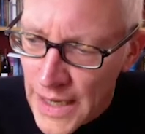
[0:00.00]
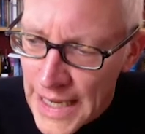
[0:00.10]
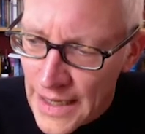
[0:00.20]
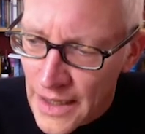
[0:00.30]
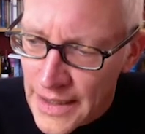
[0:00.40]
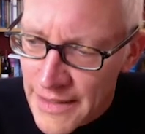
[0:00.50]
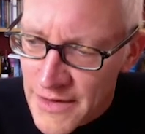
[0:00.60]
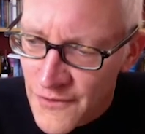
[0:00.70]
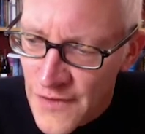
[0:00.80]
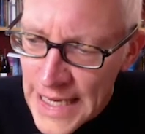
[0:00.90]
Hitler
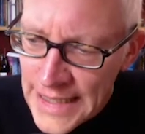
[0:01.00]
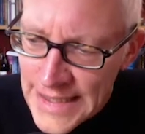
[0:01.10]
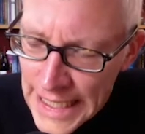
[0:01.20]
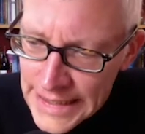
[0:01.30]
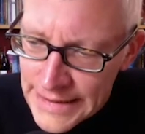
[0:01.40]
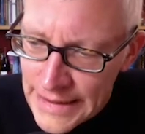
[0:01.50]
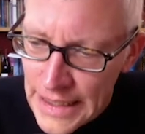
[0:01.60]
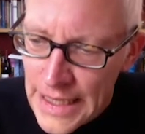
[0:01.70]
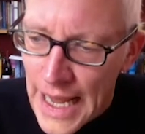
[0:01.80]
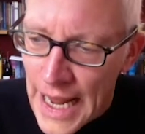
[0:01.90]
is defeated
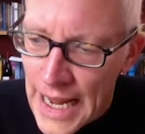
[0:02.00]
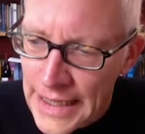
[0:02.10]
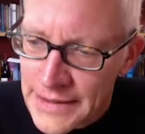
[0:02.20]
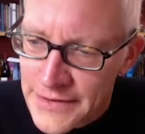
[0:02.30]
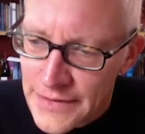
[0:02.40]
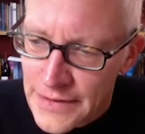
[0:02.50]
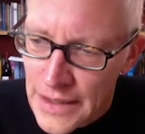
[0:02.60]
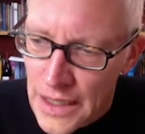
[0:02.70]
and